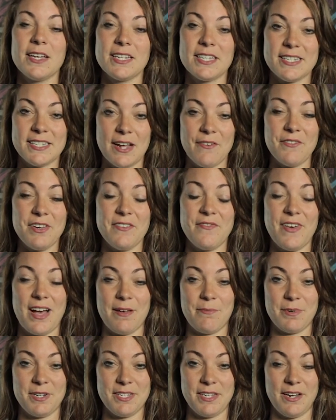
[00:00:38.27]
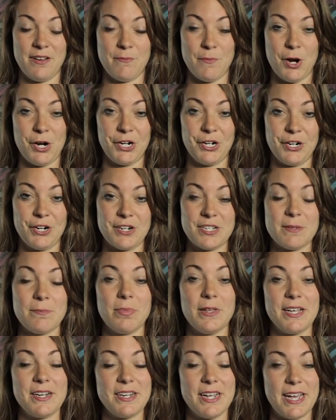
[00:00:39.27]
75% of marketers
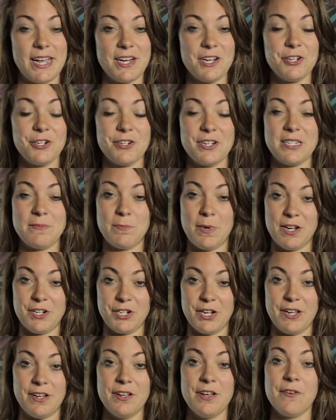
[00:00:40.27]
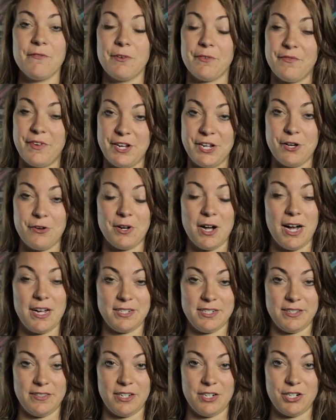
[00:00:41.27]
plan to increase budget for video
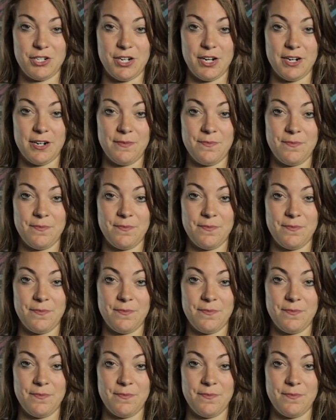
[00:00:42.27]
content this year.